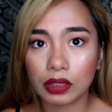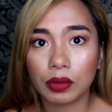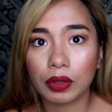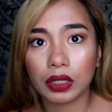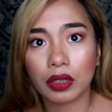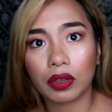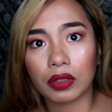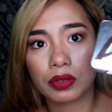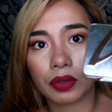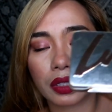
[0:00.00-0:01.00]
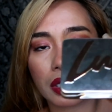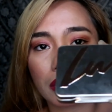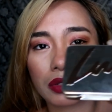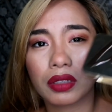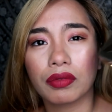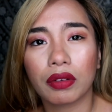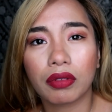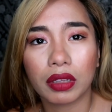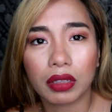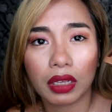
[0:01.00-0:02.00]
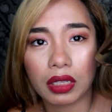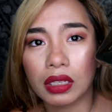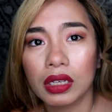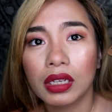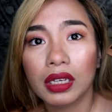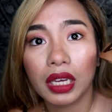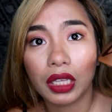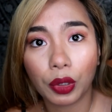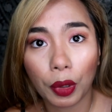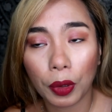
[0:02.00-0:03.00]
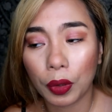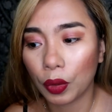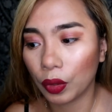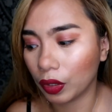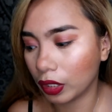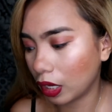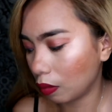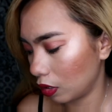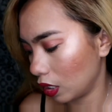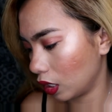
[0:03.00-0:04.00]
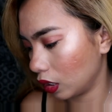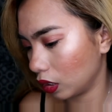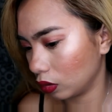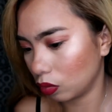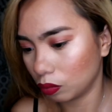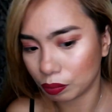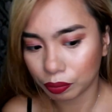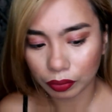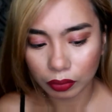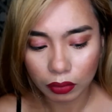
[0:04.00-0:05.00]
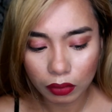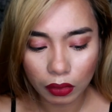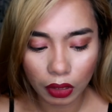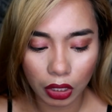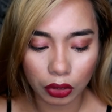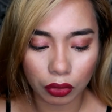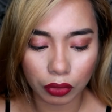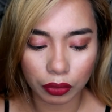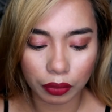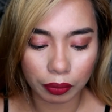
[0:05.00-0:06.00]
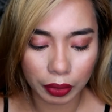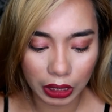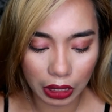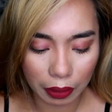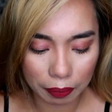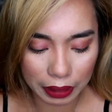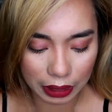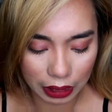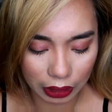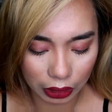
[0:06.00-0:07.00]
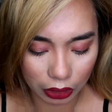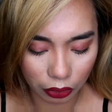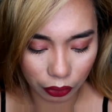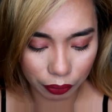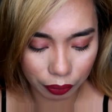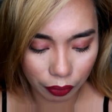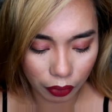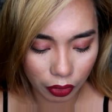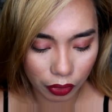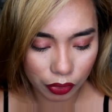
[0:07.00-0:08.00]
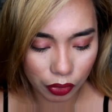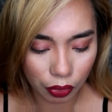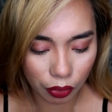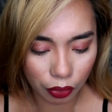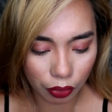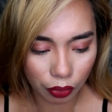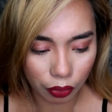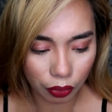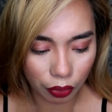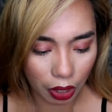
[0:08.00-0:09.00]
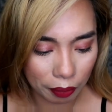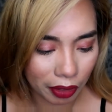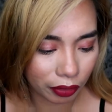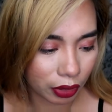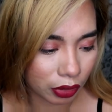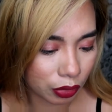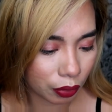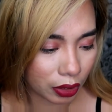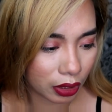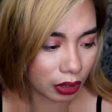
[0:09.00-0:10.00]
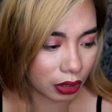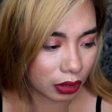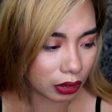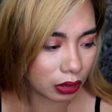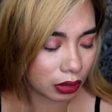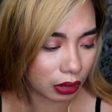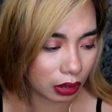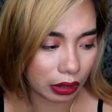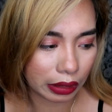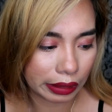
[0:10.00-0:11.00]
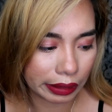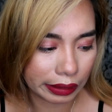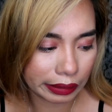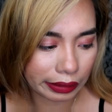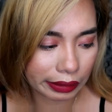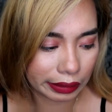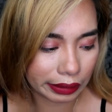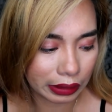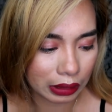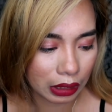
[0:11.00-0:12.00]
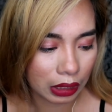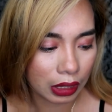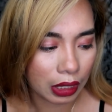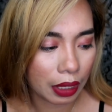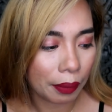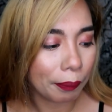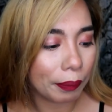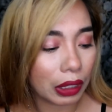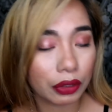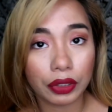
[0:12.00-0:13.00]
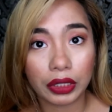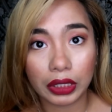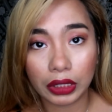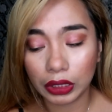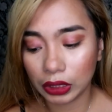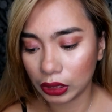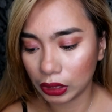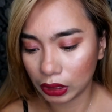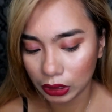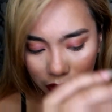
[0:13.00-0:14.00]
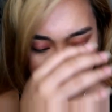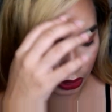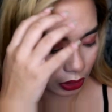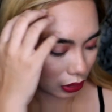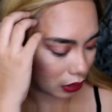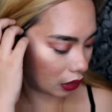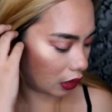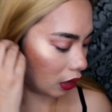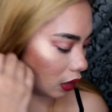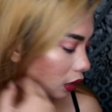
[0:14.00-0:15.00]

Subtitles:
is one cost 1,500. Itong keme lang na to. Itong pinaka-pan lang na to. So, about this one, this is powdery. Like,